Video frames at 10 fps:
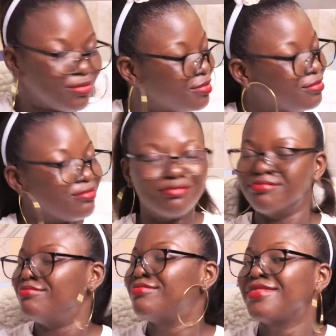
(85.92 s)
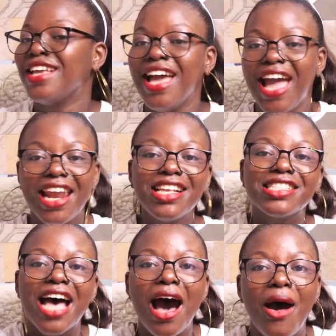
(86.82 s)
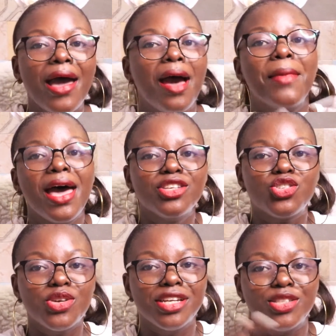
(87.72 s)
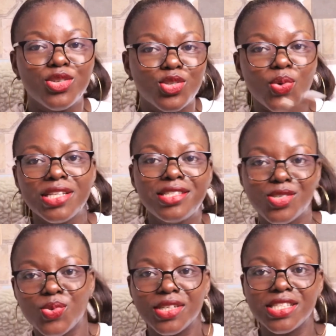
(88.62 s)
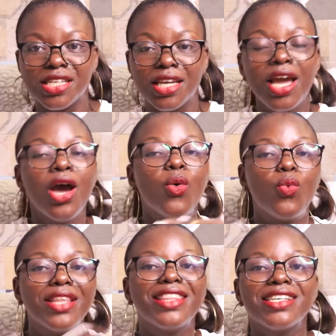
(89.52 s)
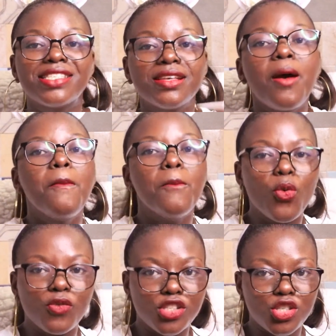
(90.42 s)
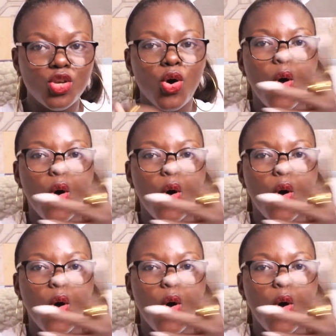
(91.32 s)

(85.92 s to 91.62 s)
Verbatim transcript: Hmm. And this is how I am entering in 2021 with this moves.